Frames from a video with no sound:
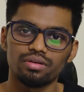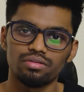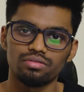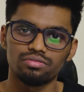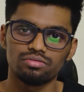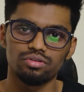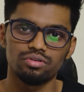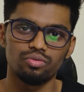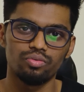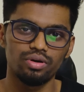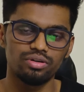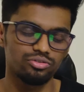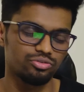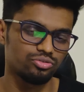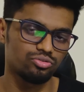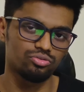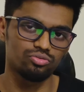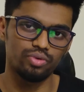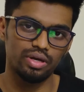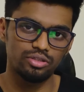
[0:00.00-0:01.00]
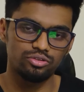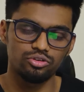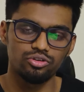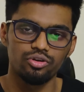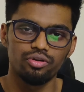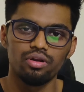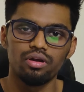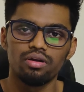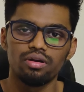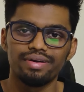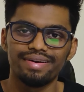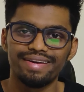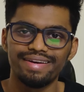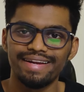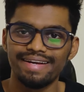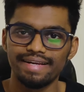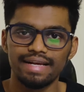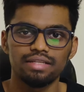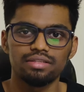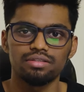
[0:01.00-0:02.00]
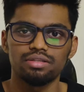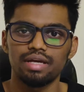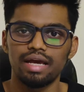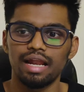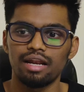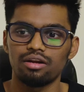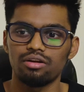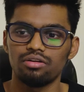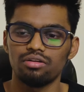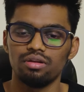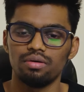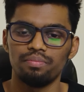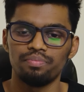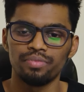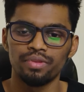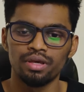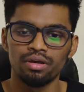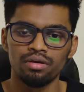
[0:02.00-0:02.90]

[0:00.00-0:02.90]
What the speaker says: So why should you learn data algorithm?